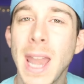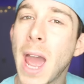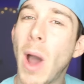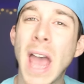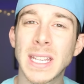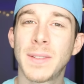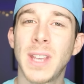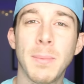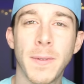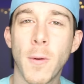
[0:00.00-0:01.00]
Now, as i
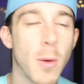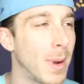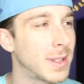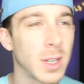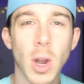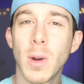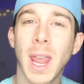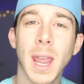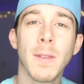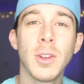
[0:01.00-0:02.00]
said before months ago, okay,